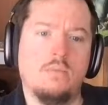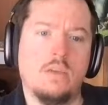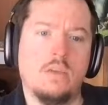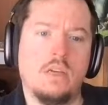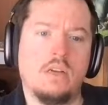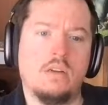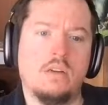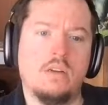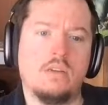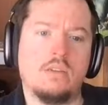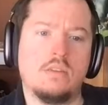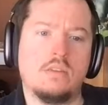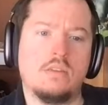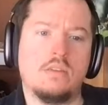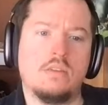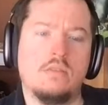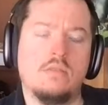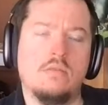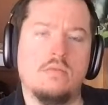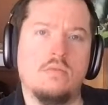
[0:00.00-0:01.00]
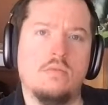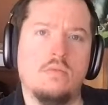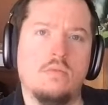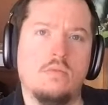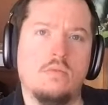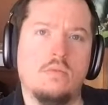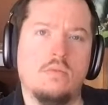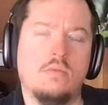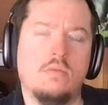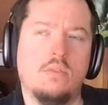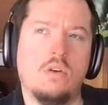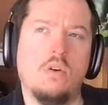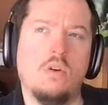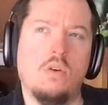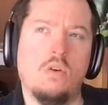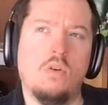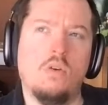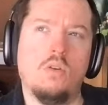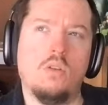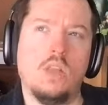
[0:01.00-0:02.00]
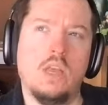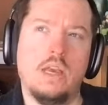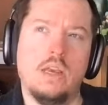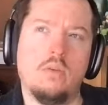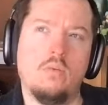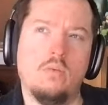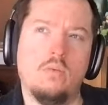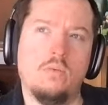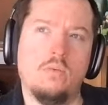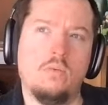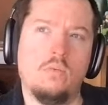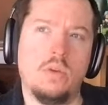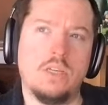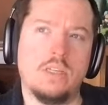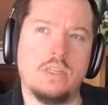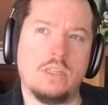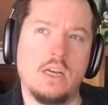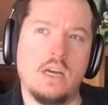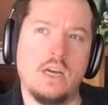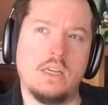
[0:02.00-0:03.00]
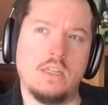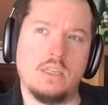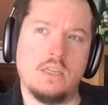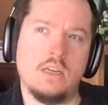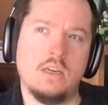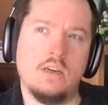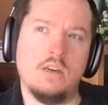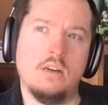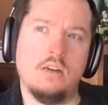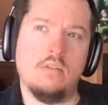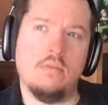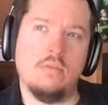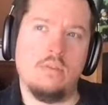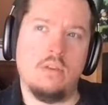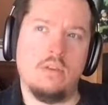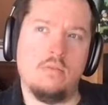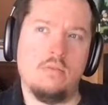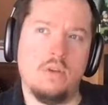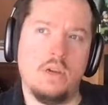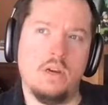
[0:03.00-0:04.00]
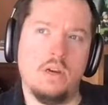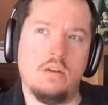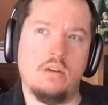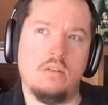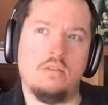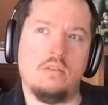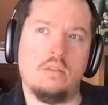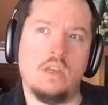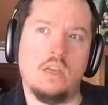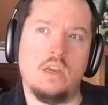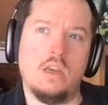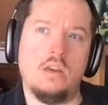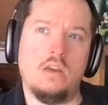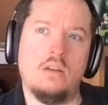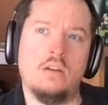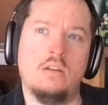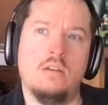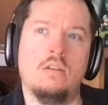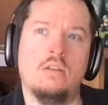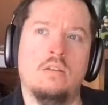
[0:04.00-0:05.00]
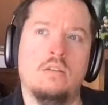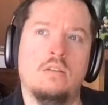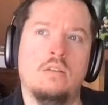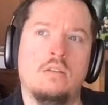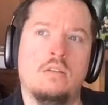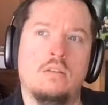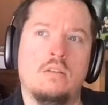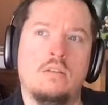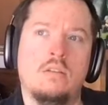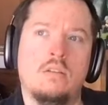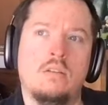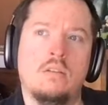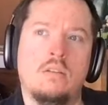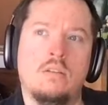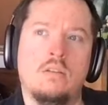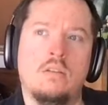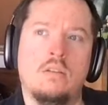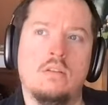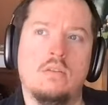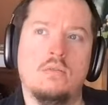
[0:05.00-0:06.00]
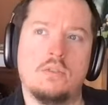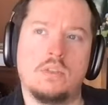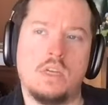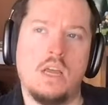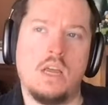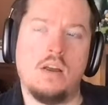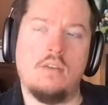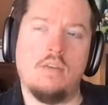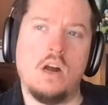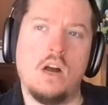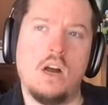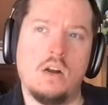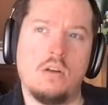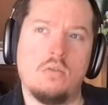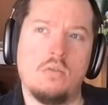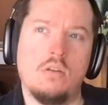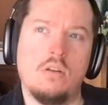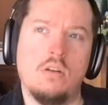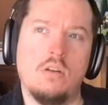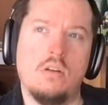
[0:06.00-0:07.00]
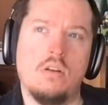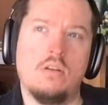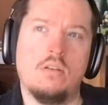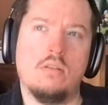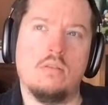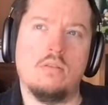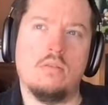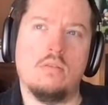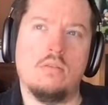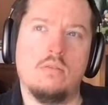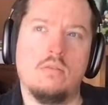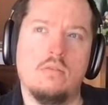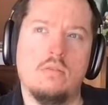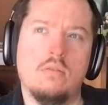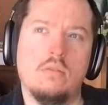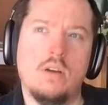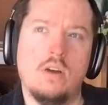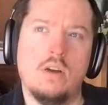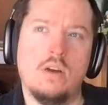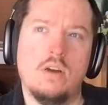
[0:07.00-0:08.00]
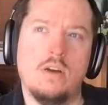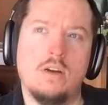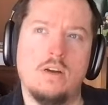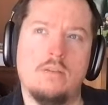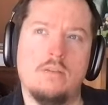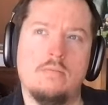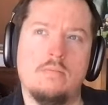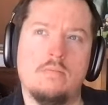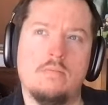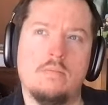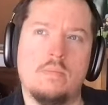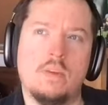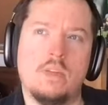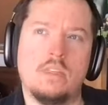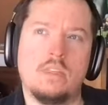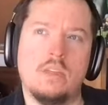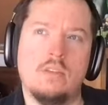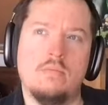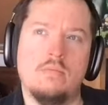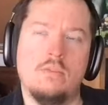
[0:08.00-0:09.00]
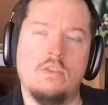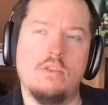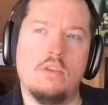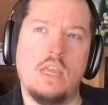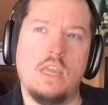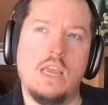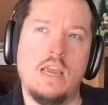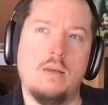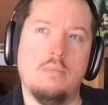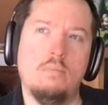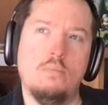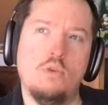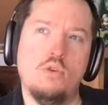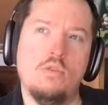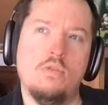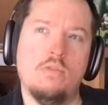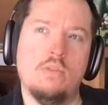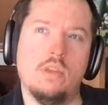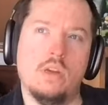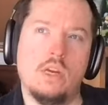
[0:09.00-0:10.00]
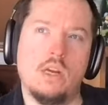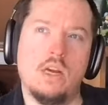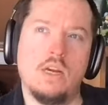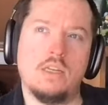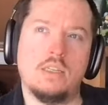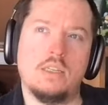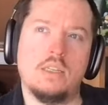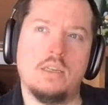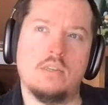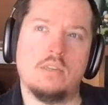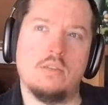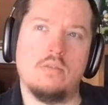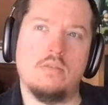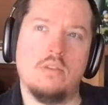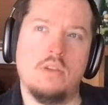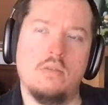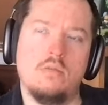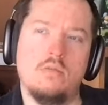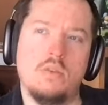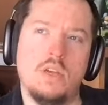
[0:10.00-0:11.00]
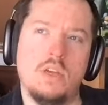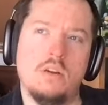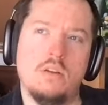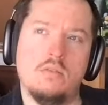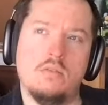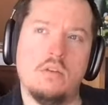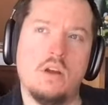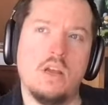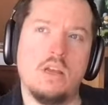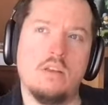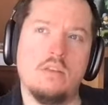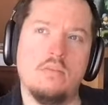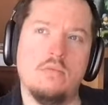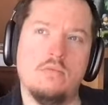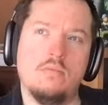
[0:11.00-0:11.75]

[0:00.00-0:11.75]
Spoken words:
Because the whole like resizing of the arena thing was kind of awkward because you can't move the contents of the arena, right?